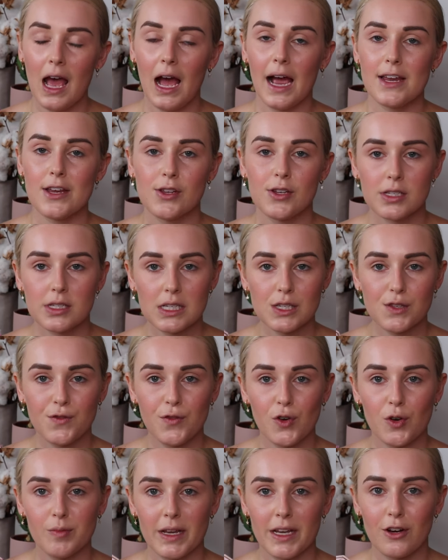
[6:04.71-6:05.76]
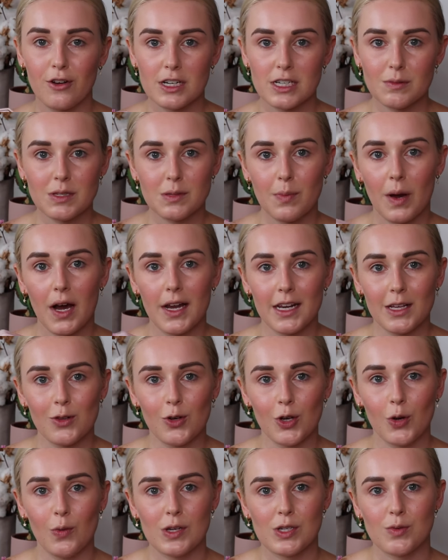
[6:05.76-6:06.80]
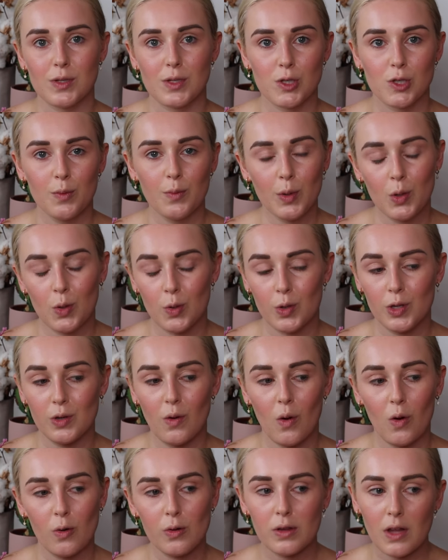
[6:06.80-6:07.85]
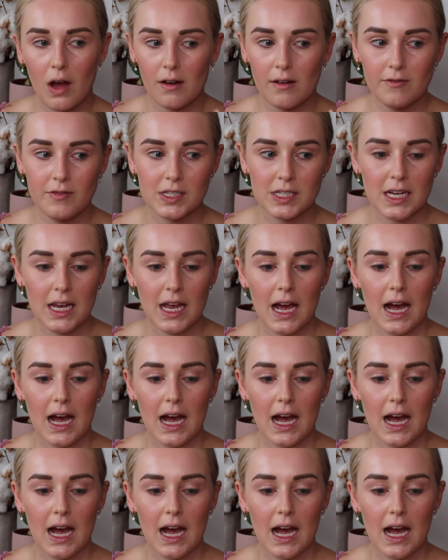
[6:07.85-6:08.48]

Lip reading: I used this for my Christmas party look, which was super cool. You all loved.